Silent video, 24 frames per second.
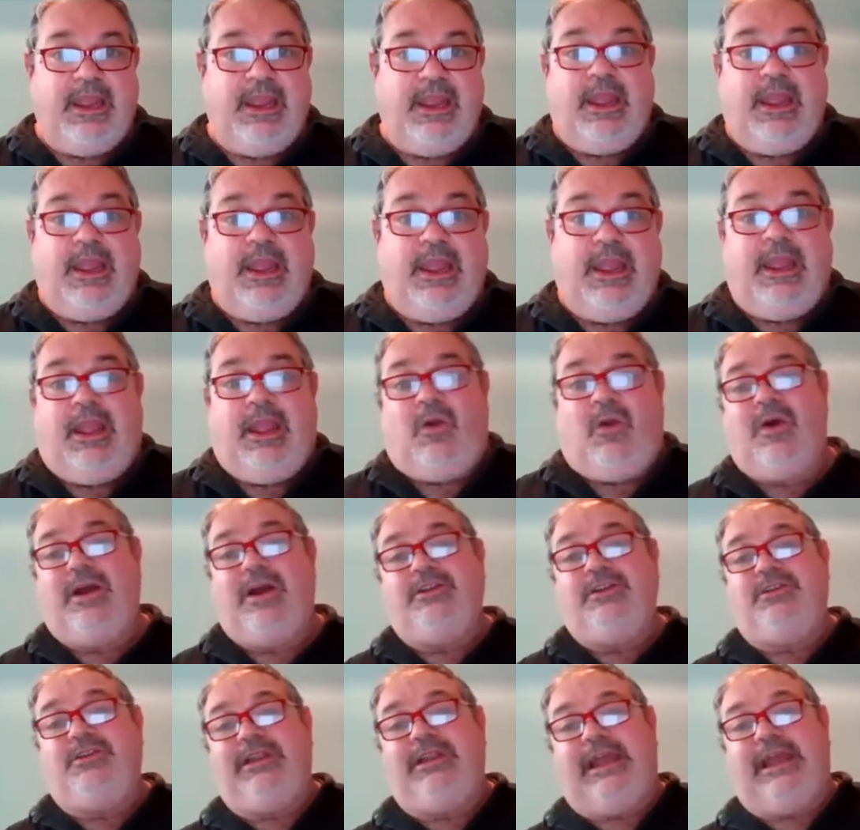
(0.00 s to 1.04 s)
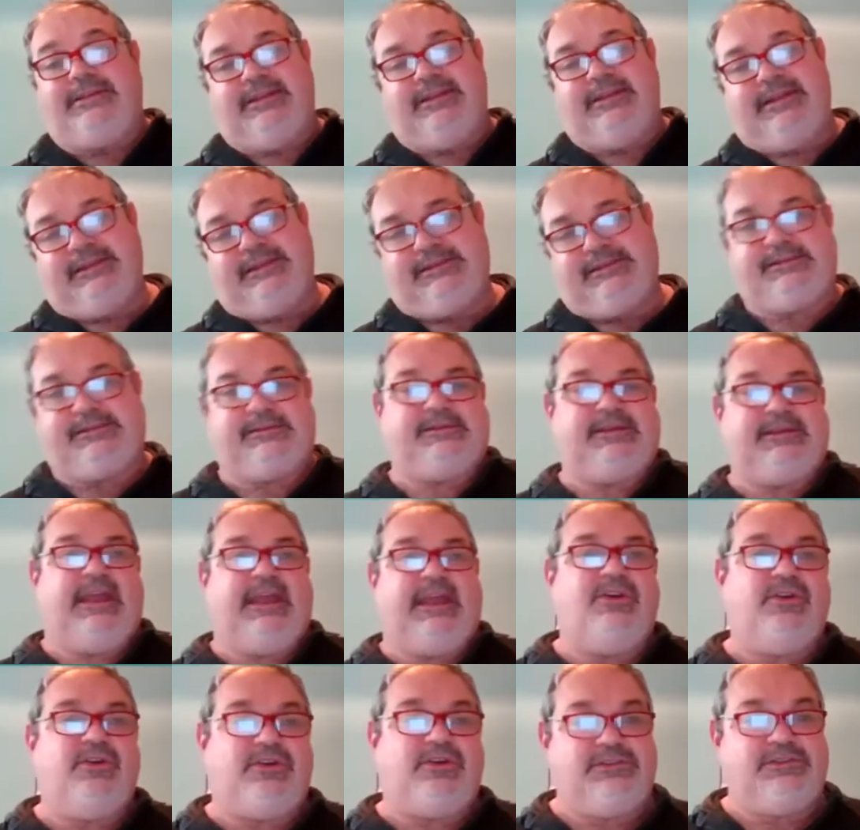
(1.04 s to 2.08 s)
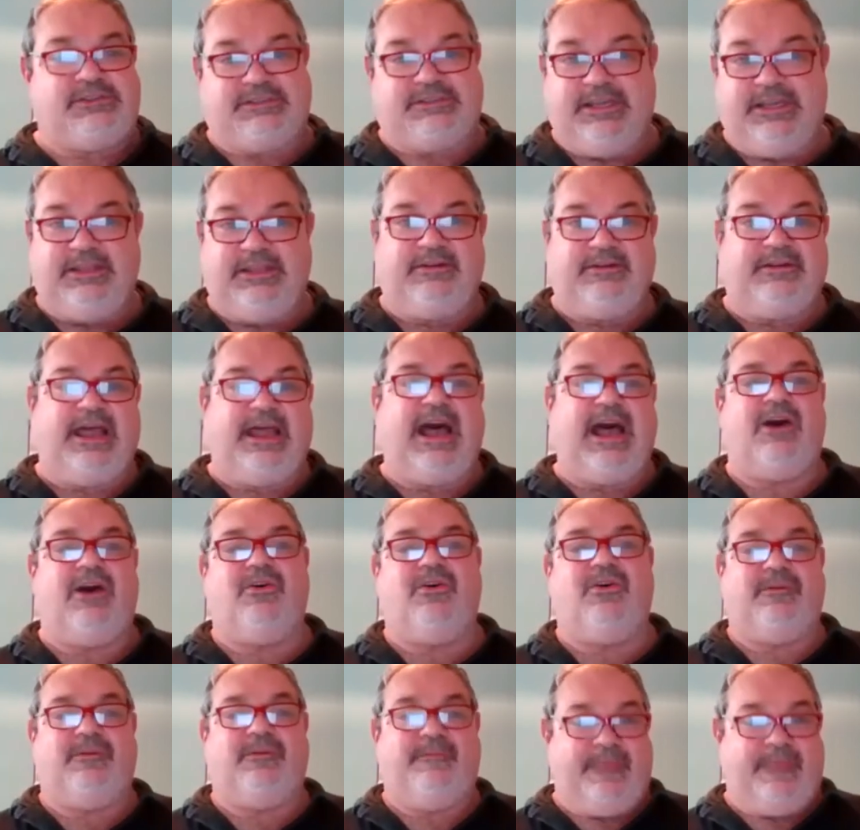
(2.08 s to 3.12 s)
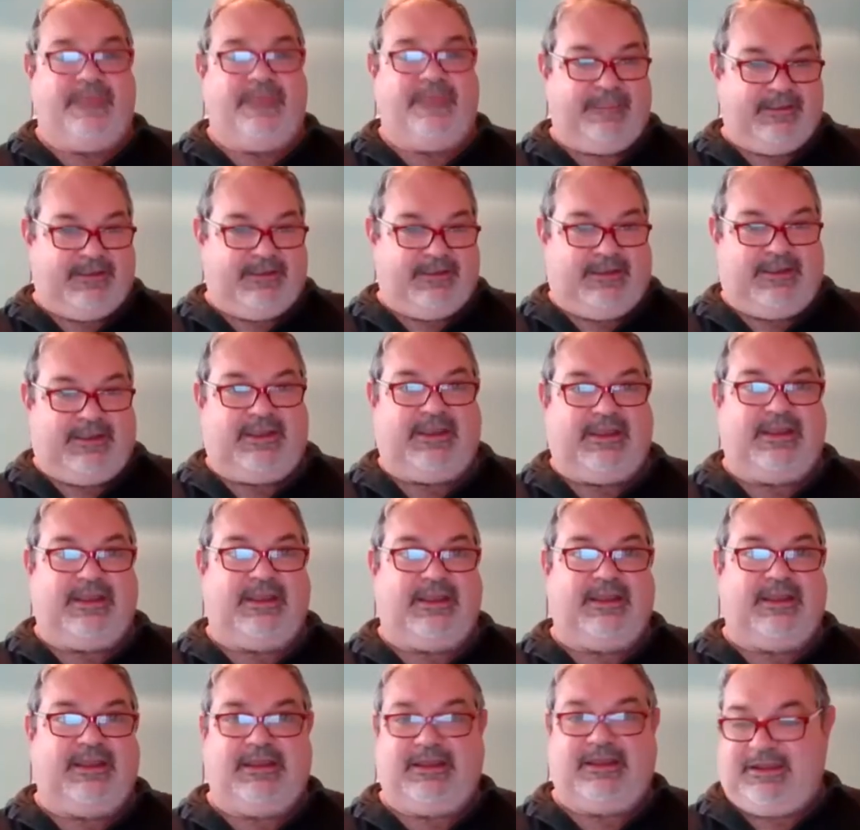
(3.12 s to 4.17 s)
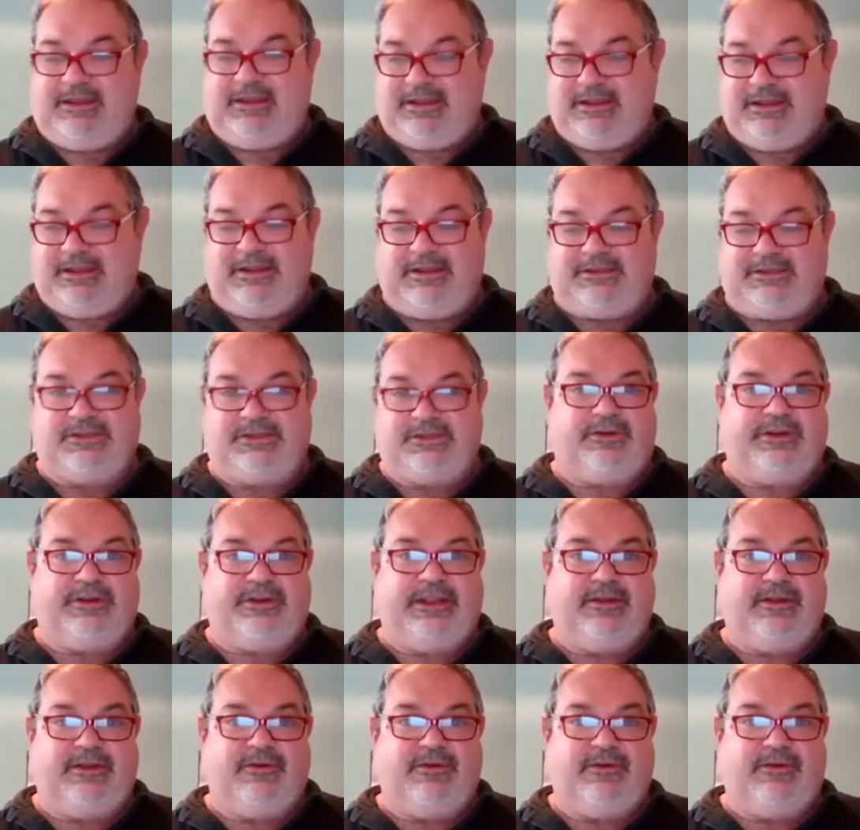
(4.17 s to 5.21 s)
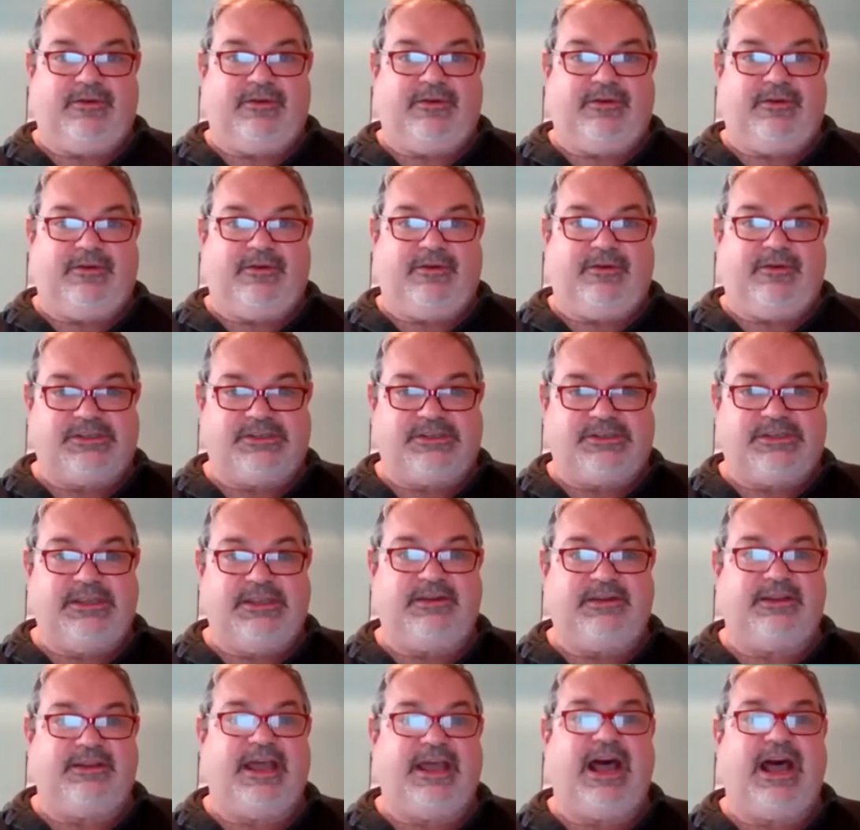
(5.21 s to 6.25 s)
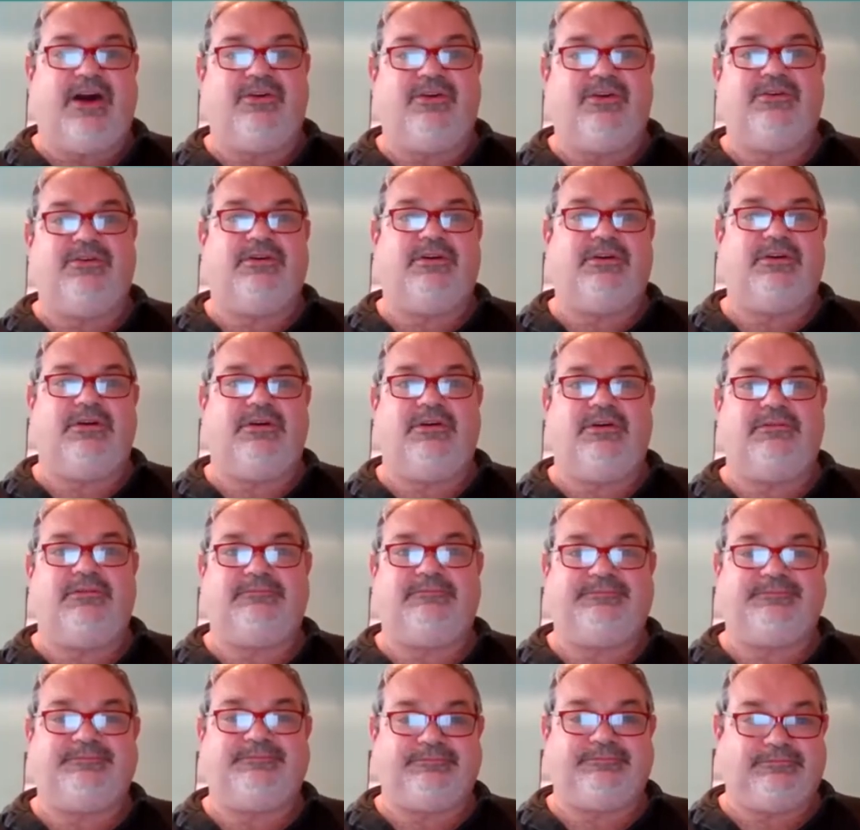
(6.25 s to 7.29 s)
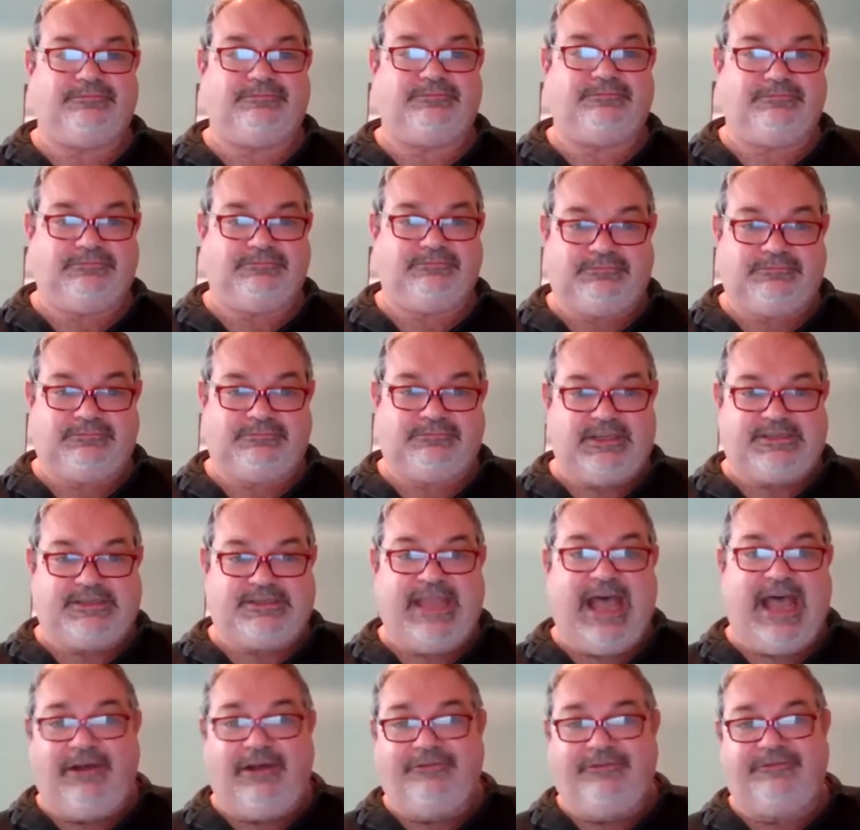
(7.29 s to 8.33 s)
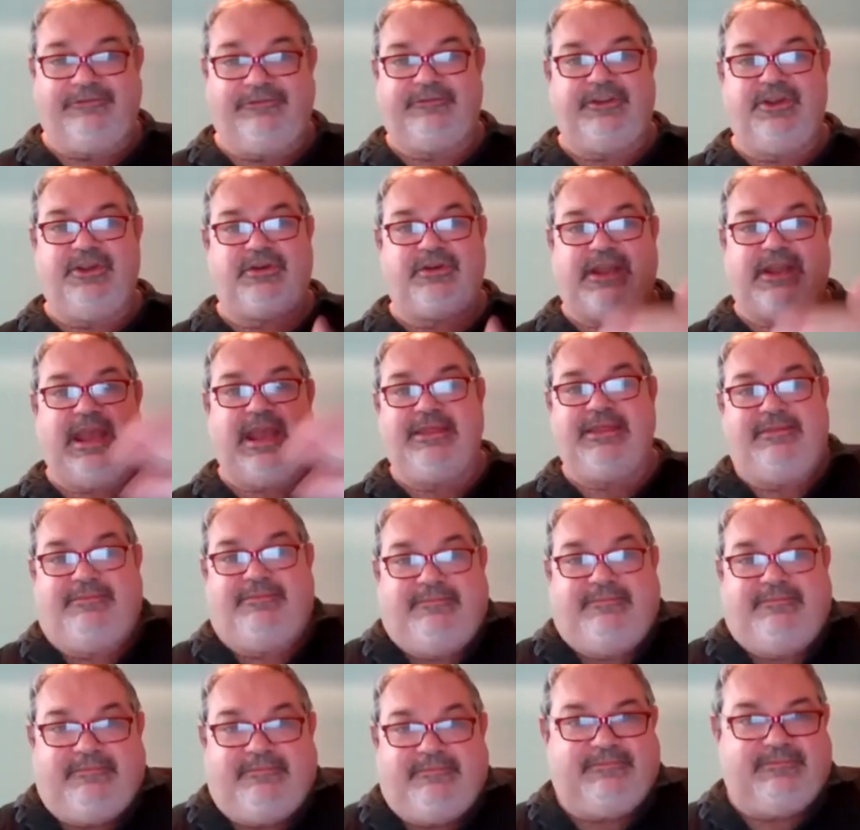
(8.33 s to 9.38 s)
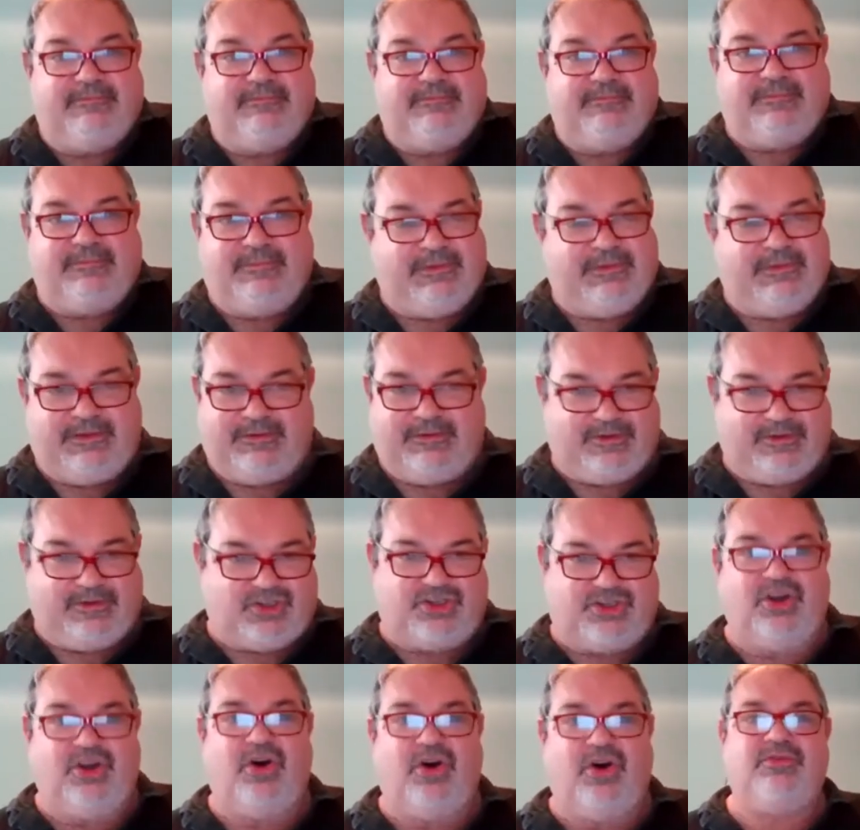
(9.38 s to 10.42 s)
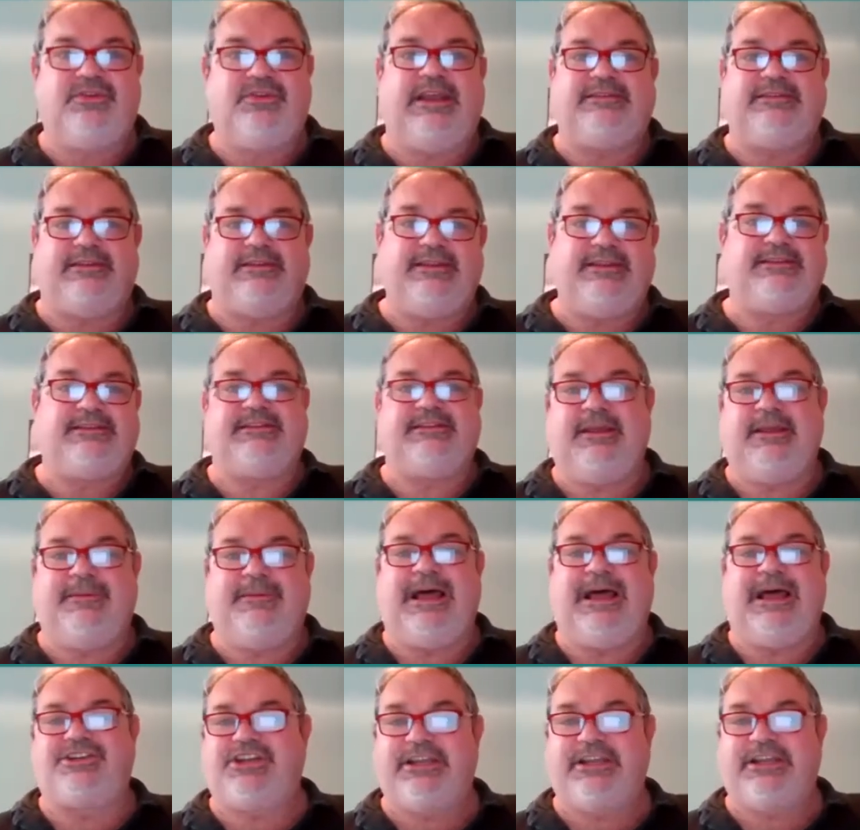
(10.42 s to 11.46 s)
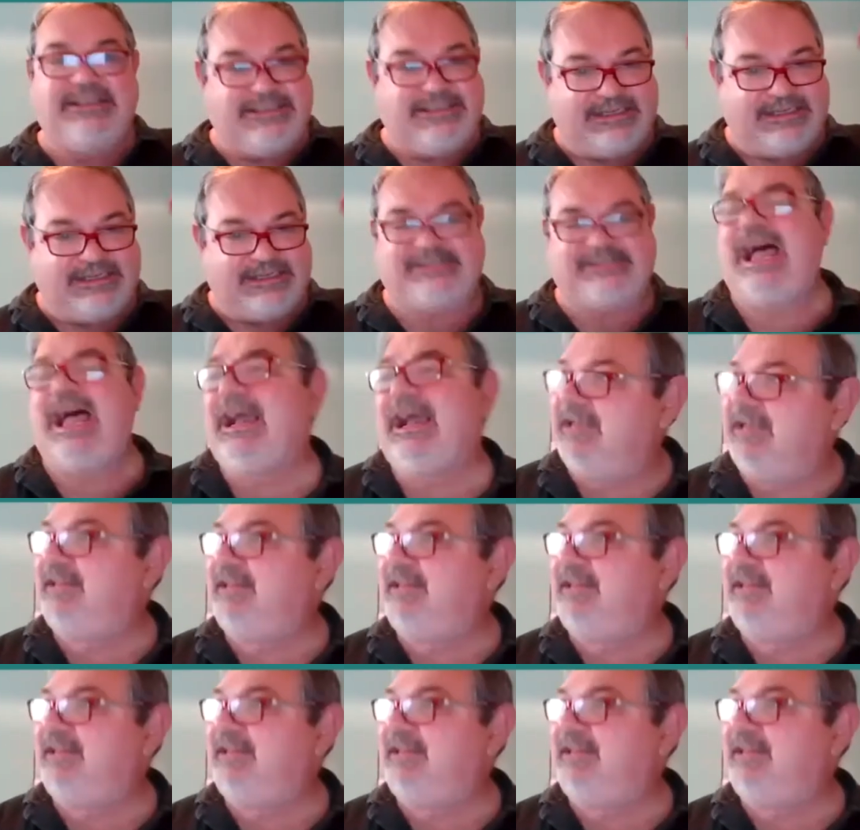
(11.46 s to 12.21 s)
When you do like this, and you consider now, when you consider now stuff, you can show that this Laplacian is exactly the